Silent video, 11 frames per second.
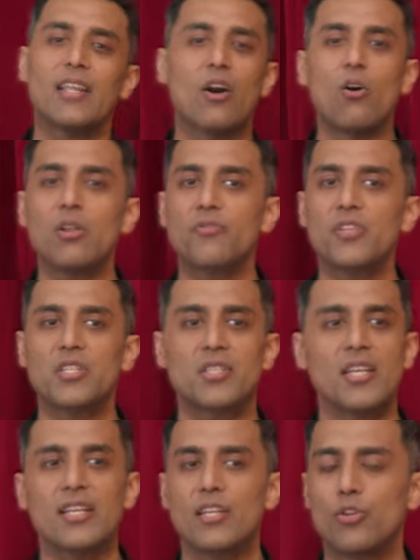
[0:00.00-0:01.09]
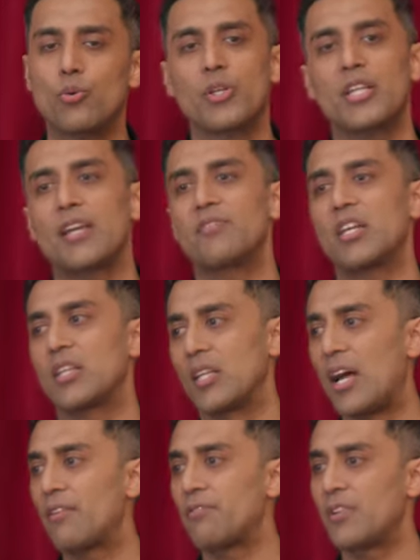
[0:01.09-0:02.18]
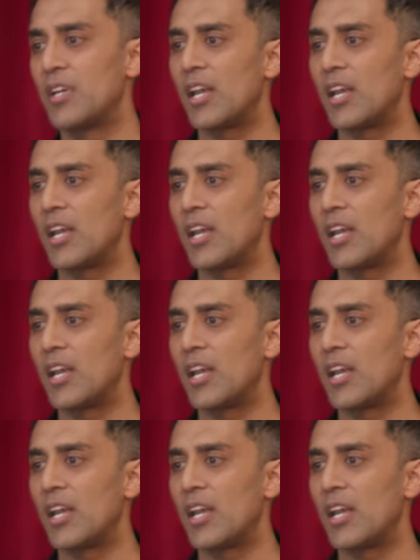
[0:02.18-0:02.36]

all of this thing, you really have nothing left.